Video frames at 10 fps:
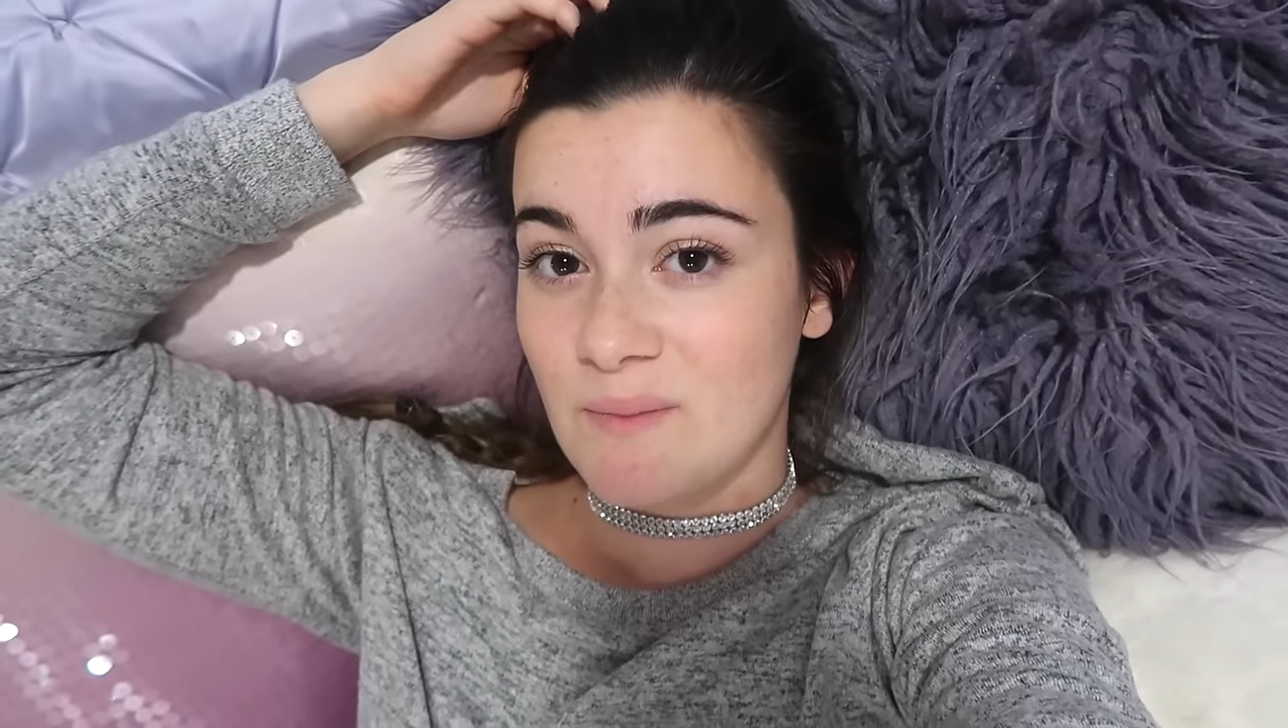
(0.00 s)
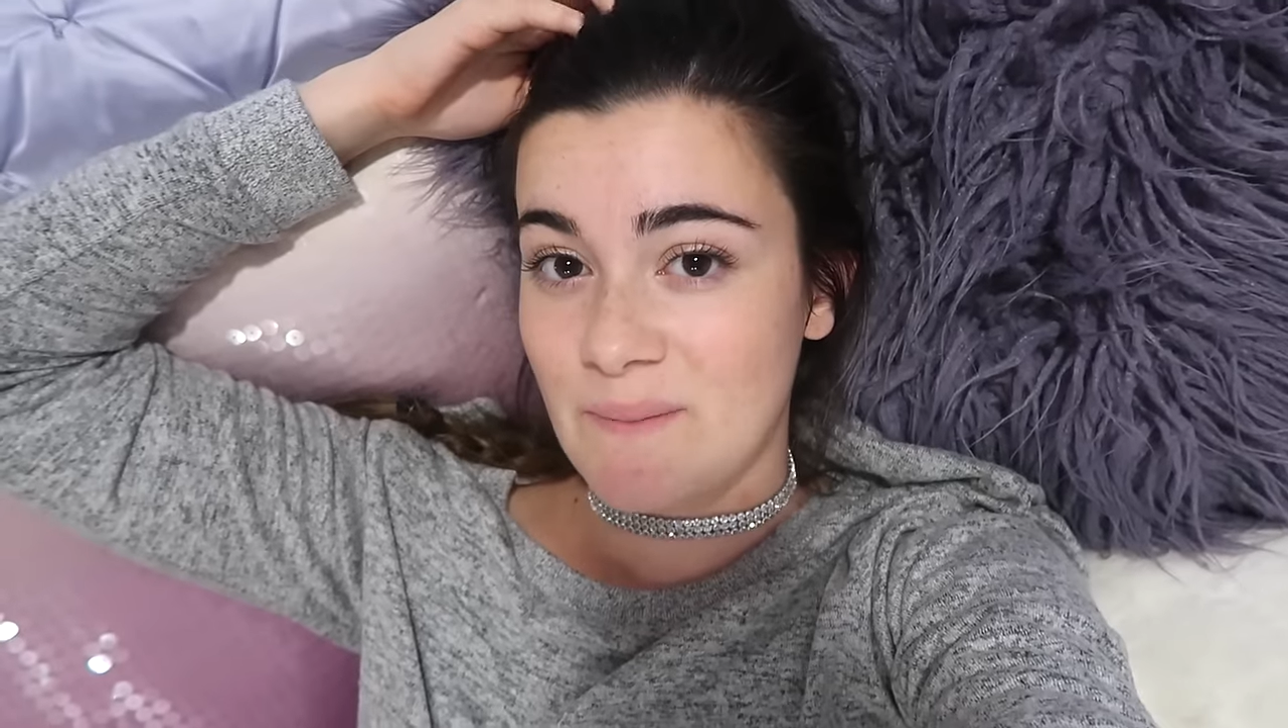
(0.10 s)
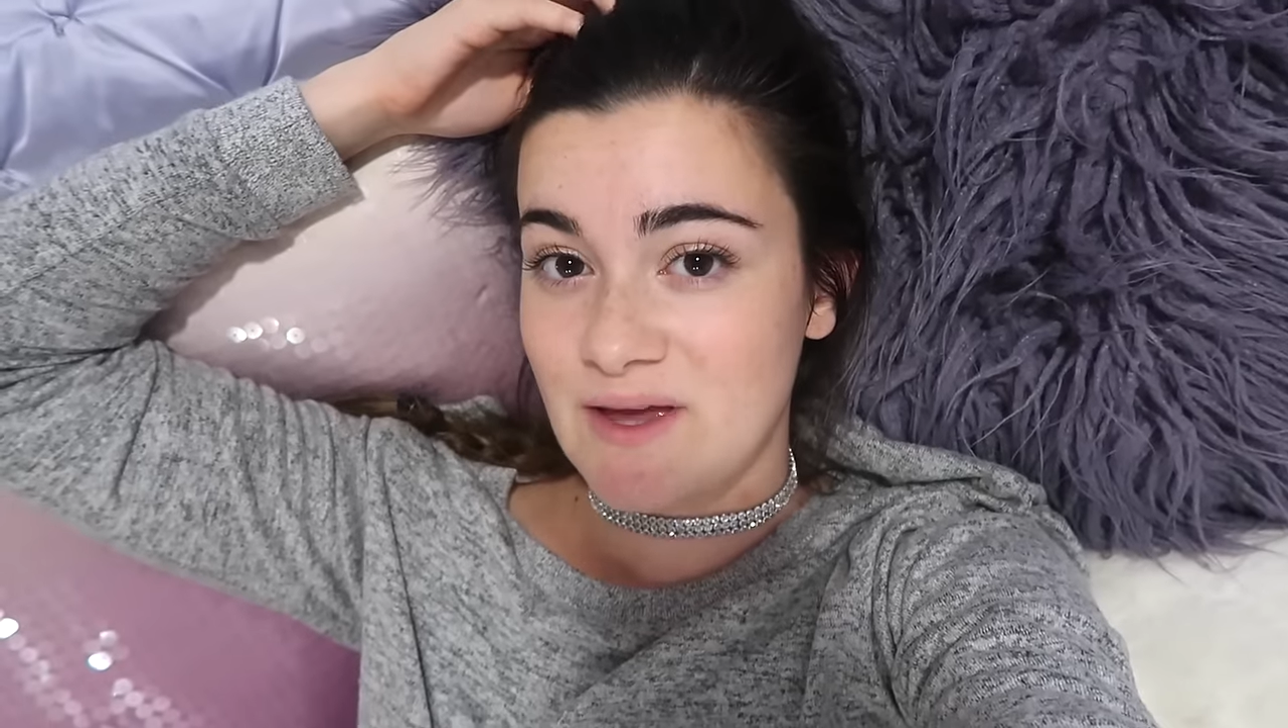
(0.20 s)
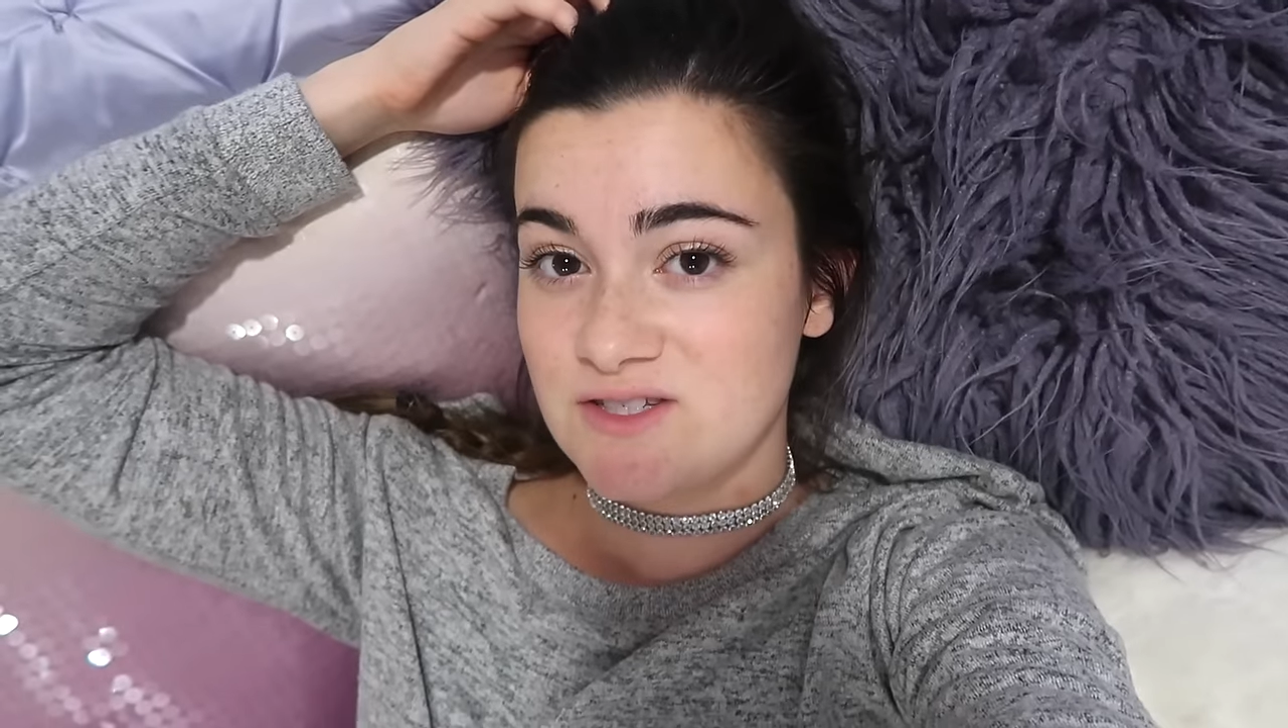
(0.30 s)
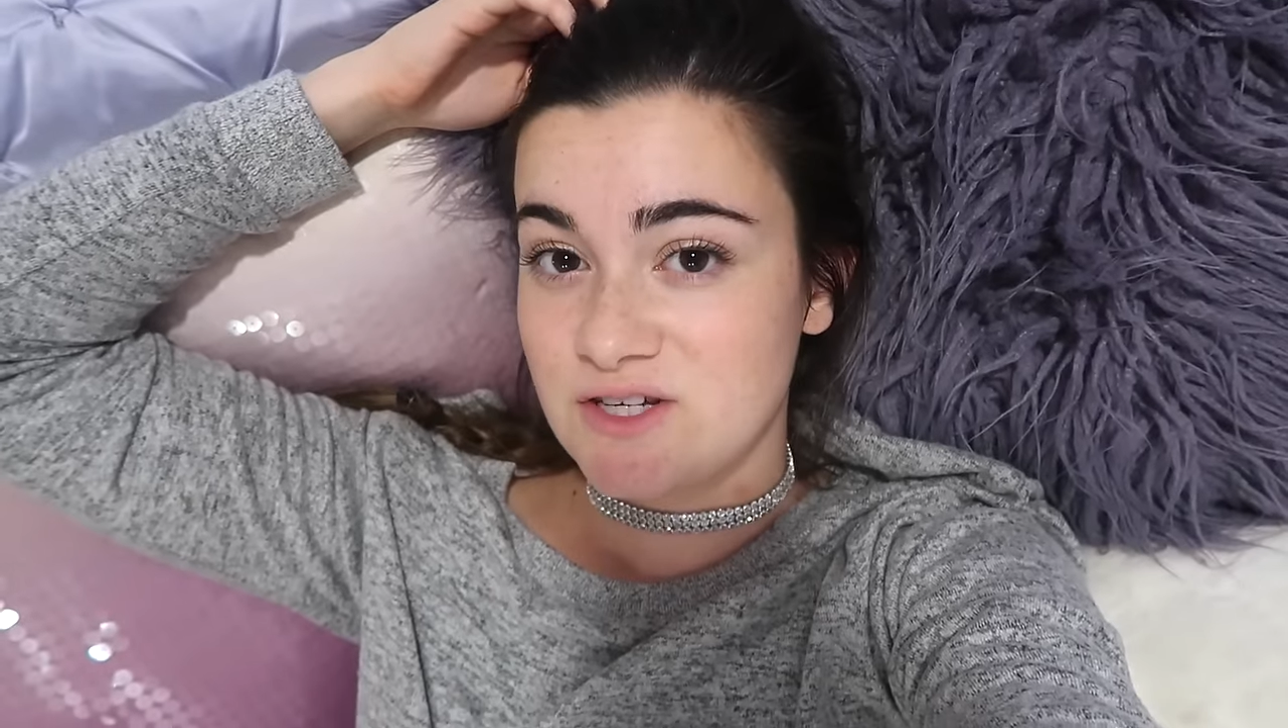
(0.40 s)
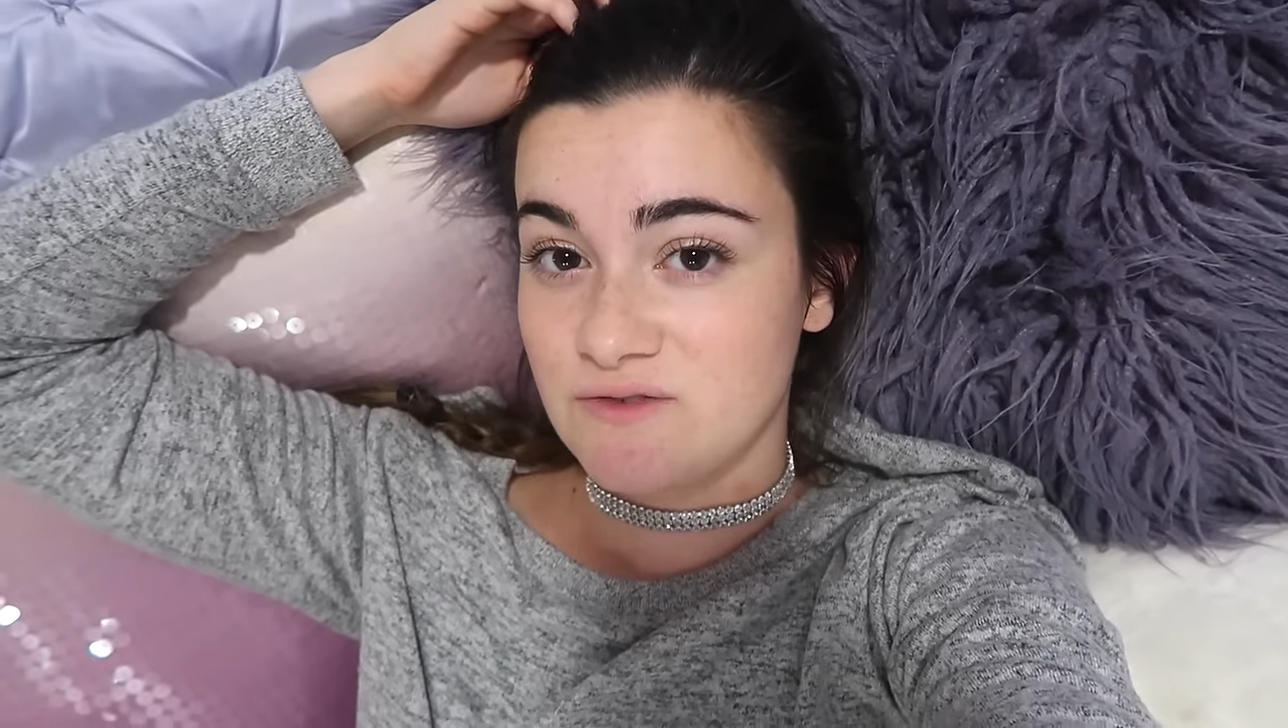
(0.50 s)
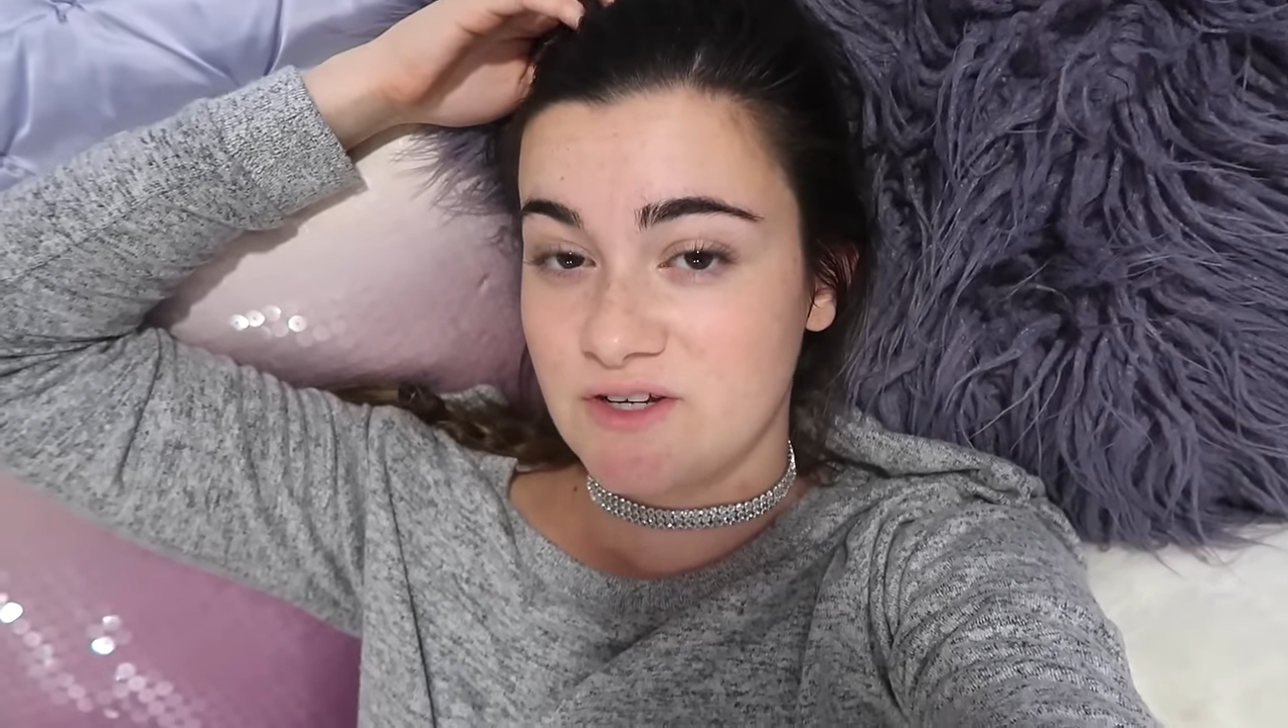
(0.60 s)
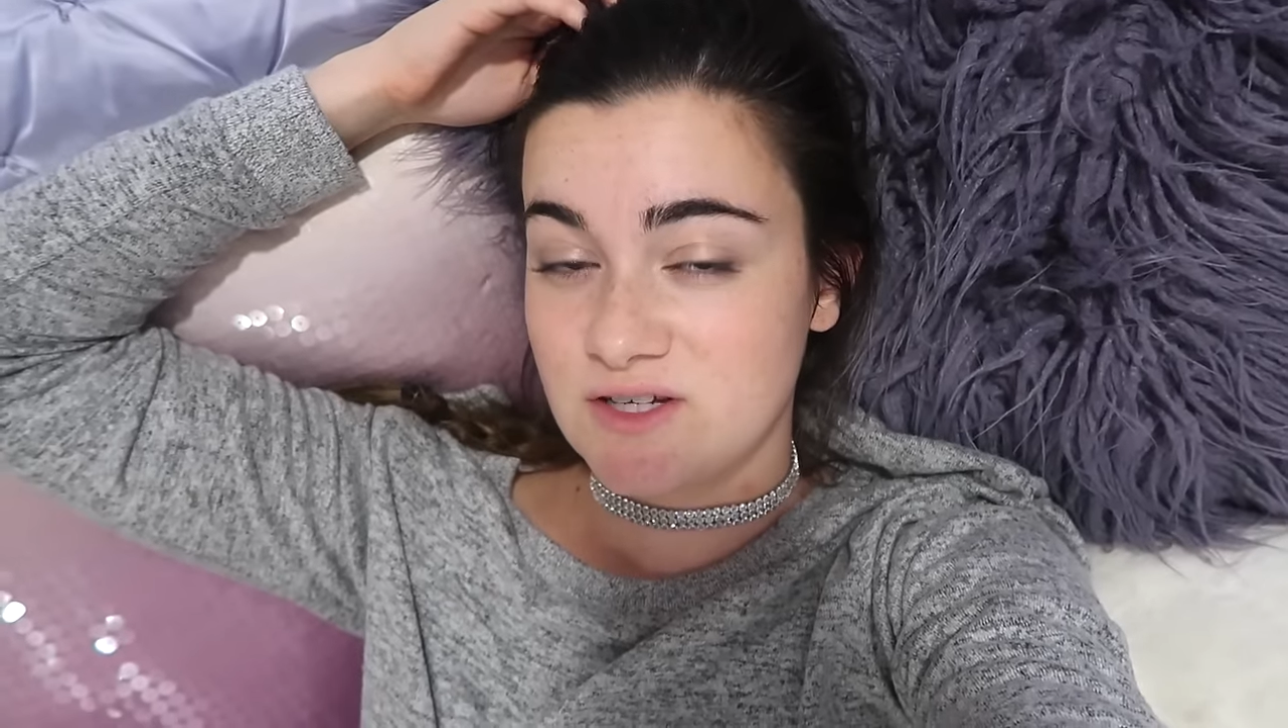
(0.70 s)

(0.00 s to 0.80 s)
in my main channel